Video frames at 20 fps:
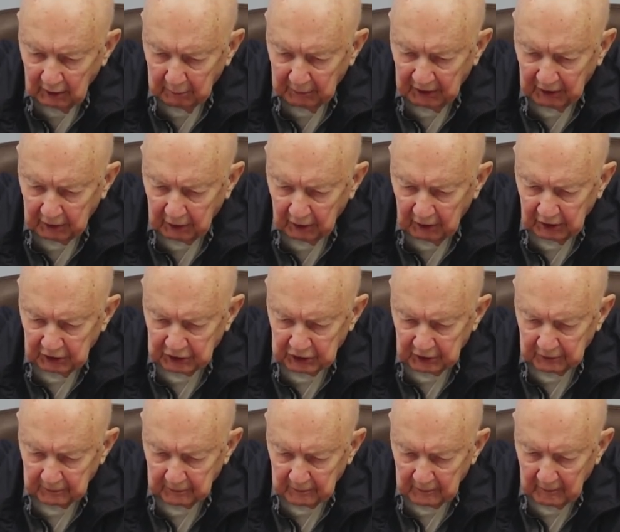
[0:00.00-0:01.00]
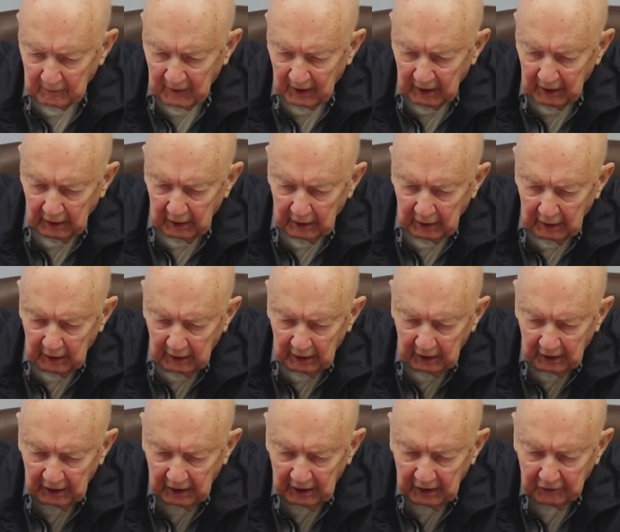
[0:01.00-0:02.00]
Because
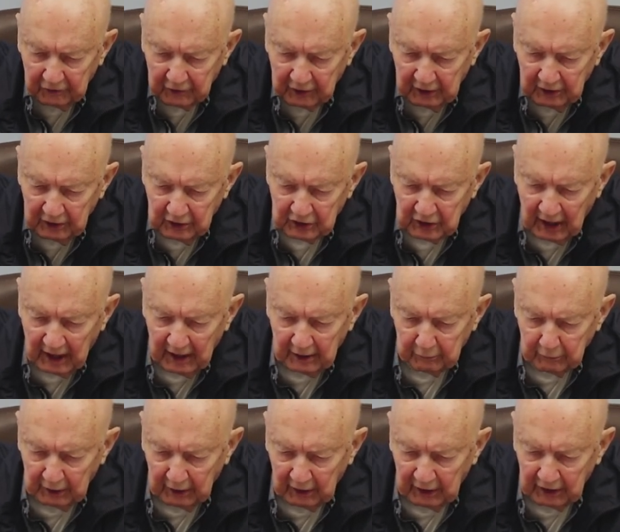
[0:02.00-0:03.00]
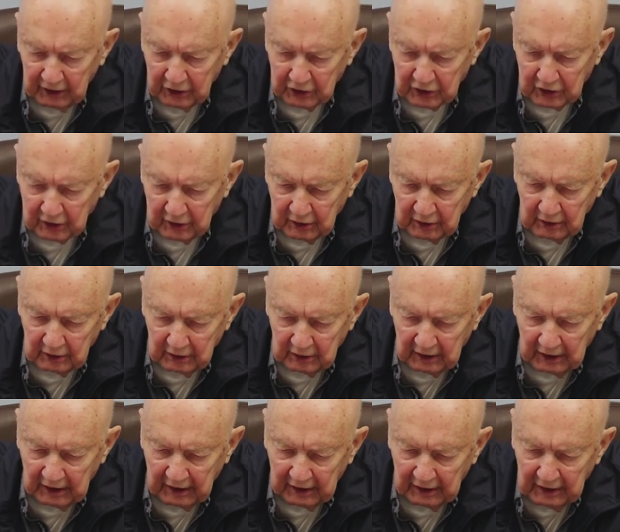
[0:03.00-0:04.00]
if these had released,
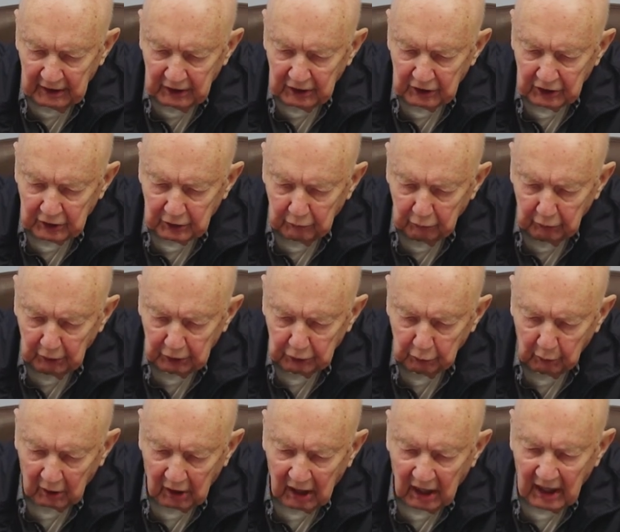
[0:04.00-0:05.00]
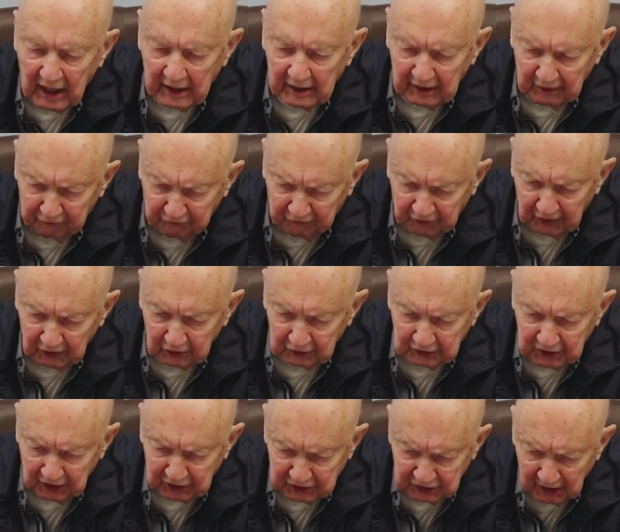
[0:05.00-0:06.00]
And these, which were hot, fell
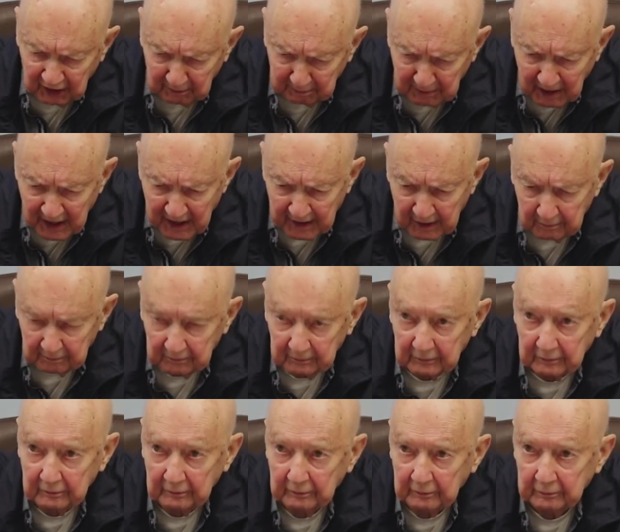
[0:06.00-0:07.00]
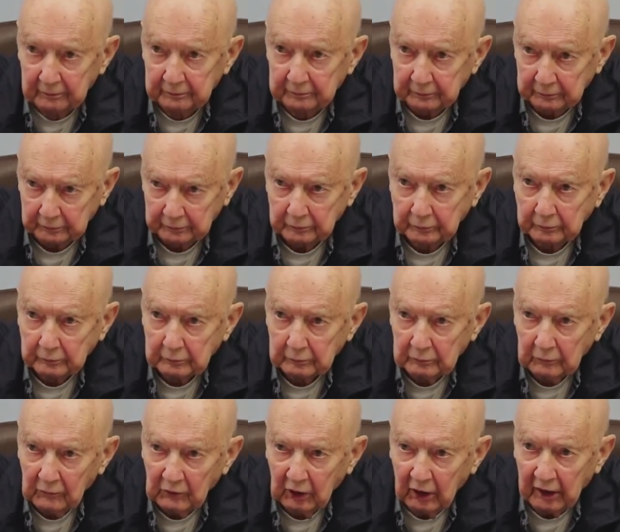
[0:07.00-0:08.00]
just to the bottom
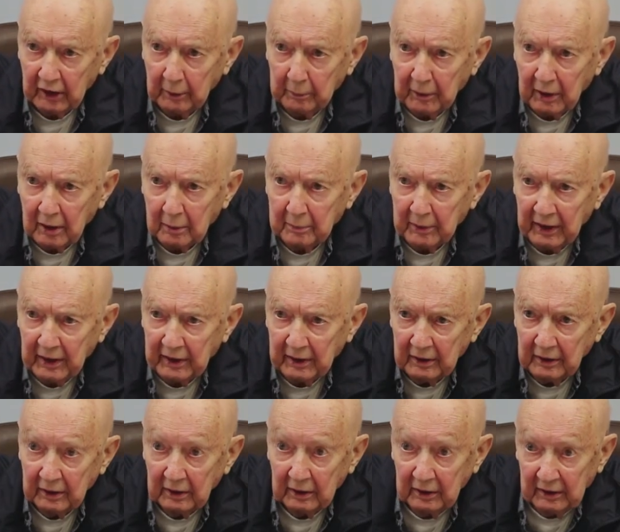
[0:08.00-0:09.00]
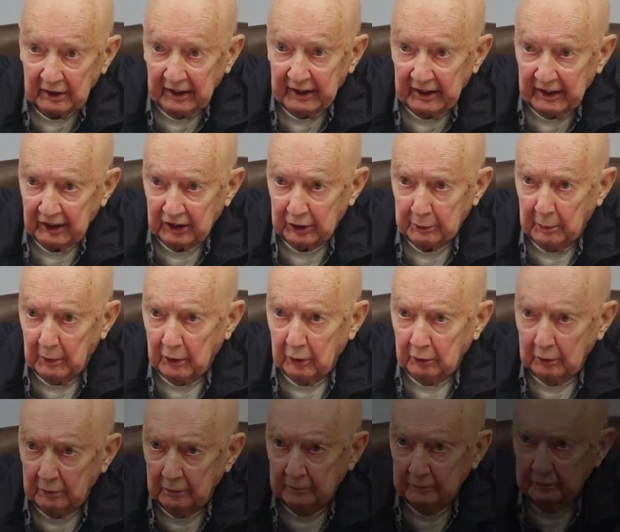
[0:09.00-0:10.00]
of the bomb bay. They'd
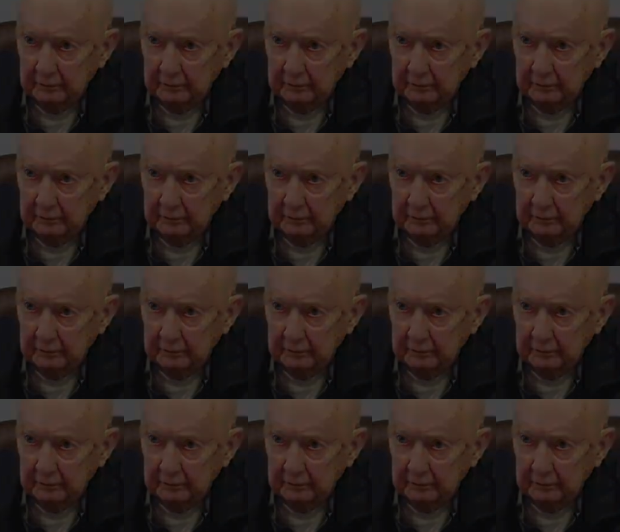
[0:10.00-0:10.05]
explode.